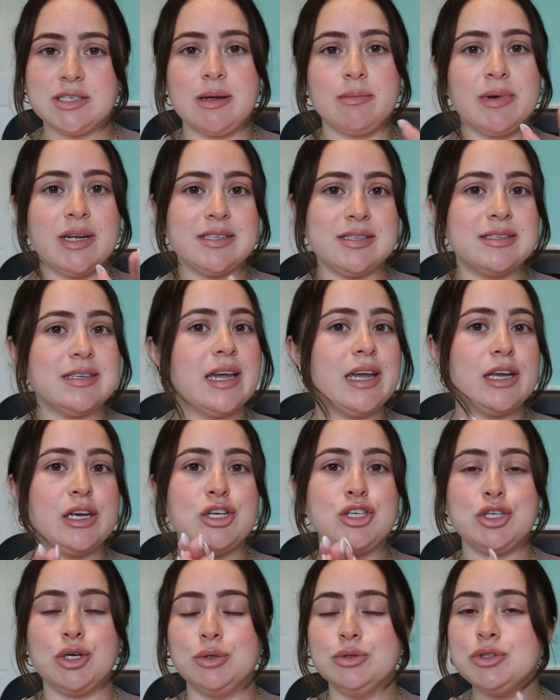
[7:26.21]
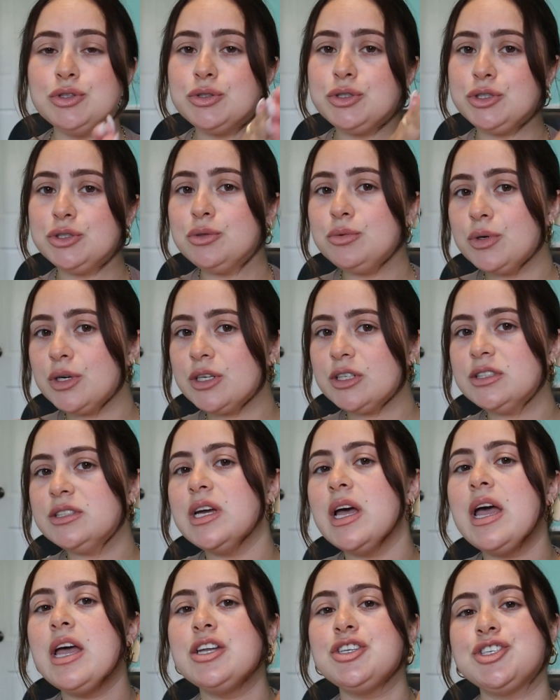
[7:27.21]
I'm not saying don't do UWorld,
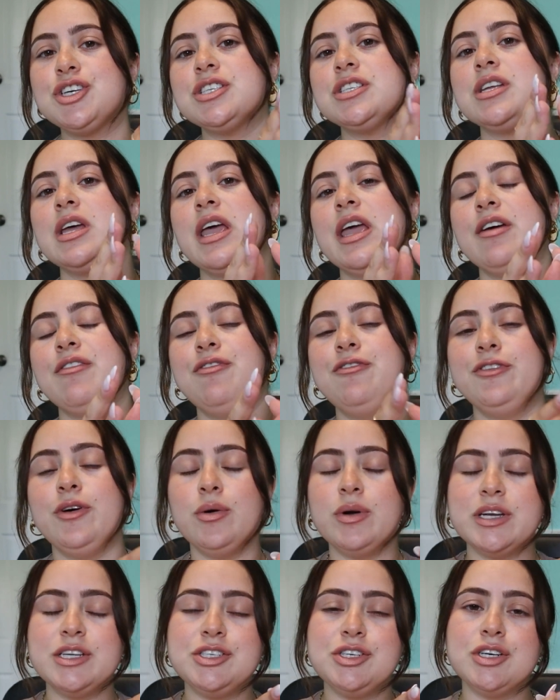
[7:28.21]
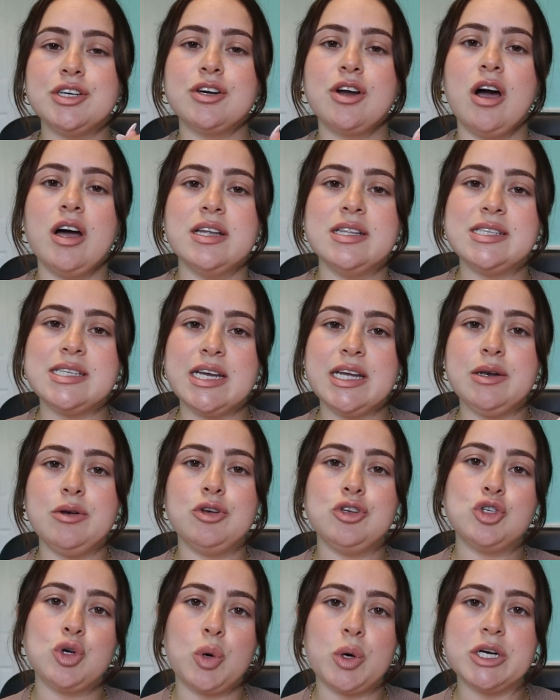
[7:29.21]
just focus your
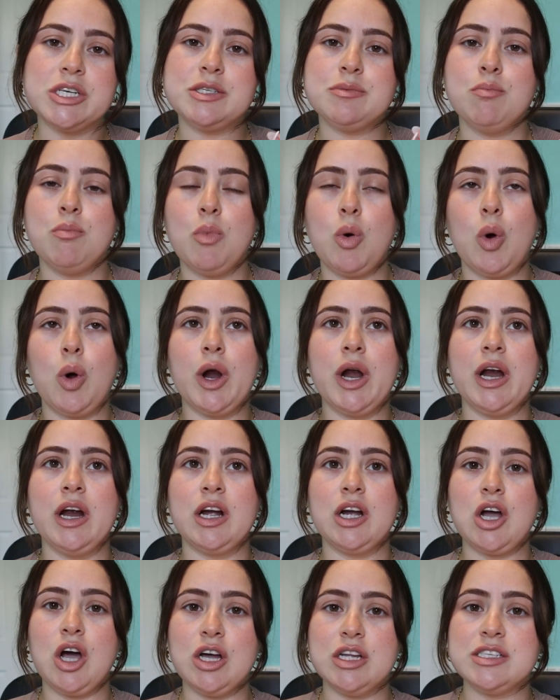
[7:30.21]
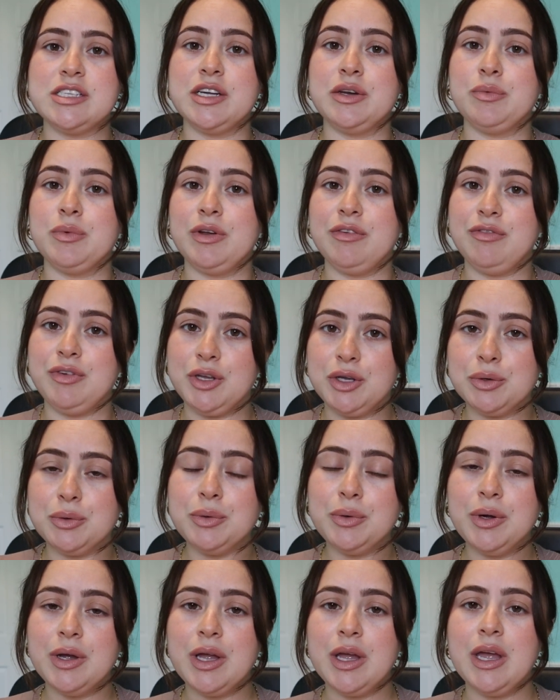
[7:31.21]
content towards more content
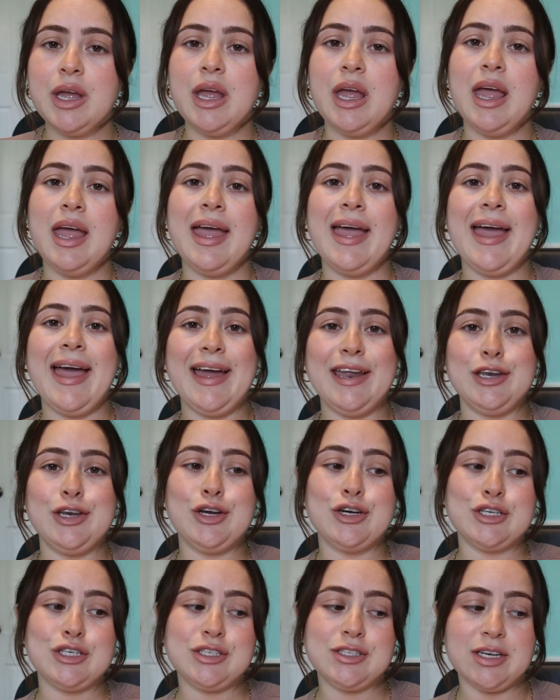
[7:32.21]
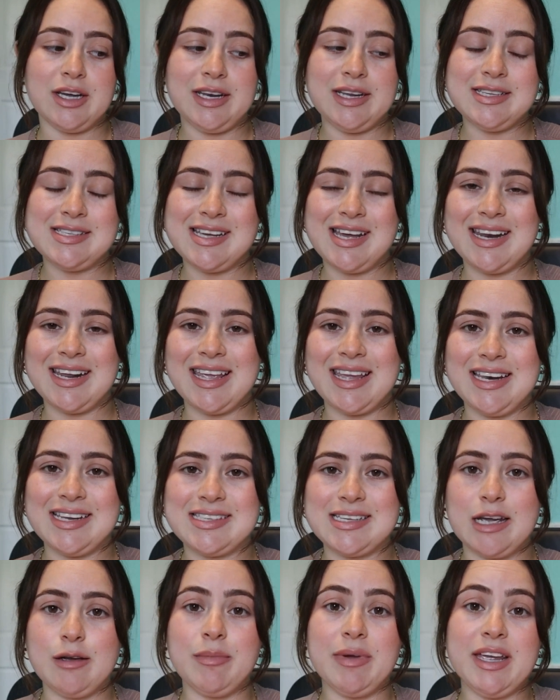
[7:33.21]
review and your study dedicated
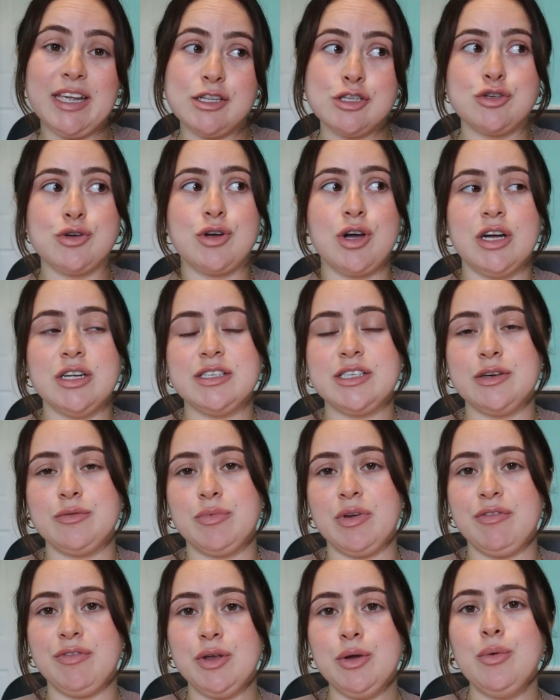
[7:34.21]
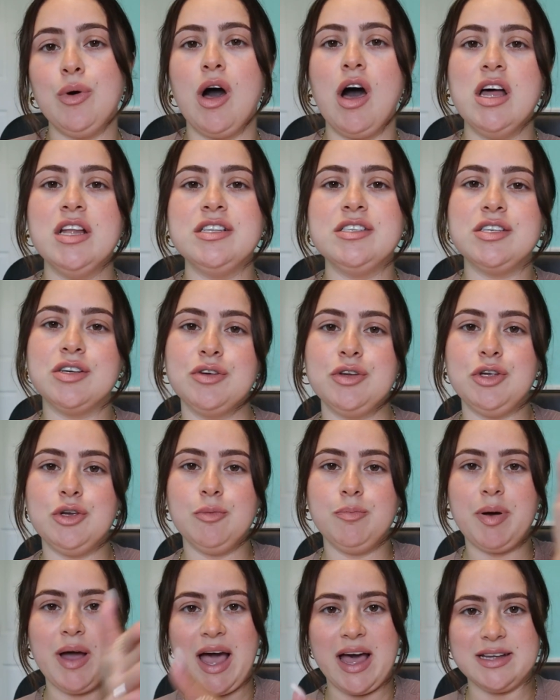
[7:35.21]
time into content review until you
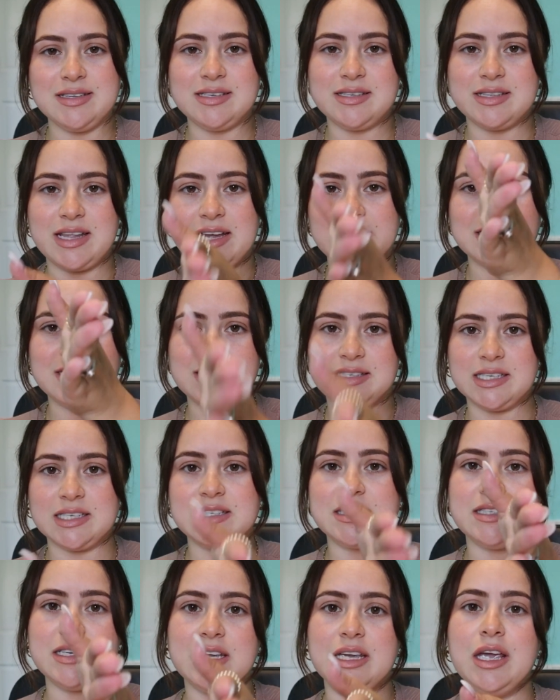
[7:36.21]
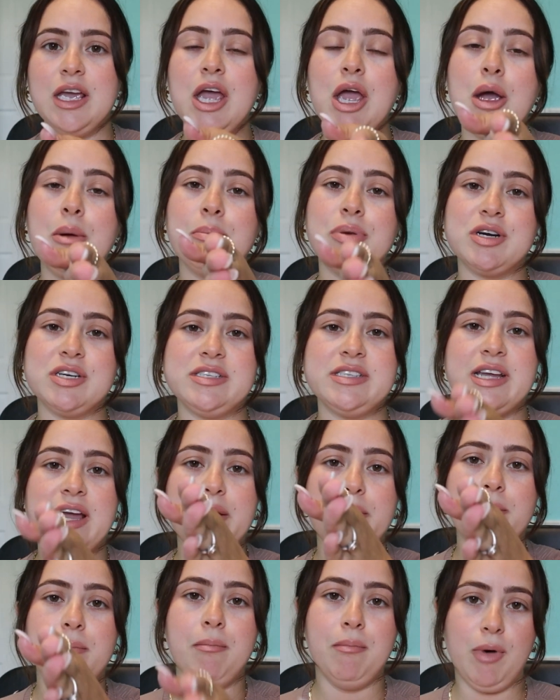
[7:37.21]
pass that 60%
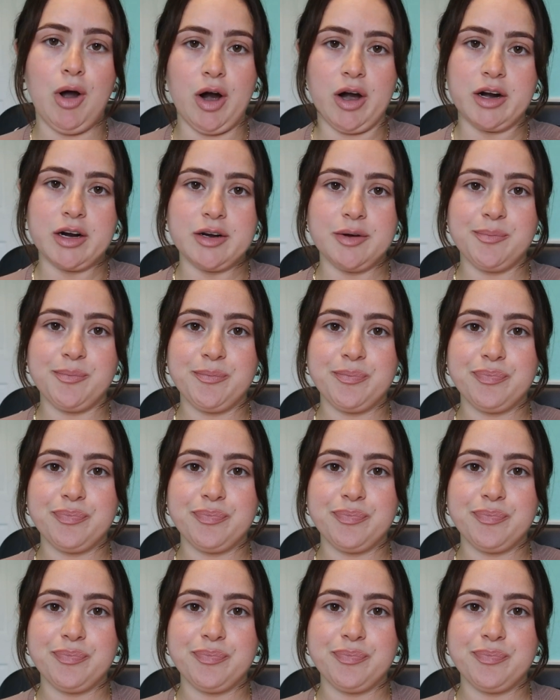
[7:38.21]
mark.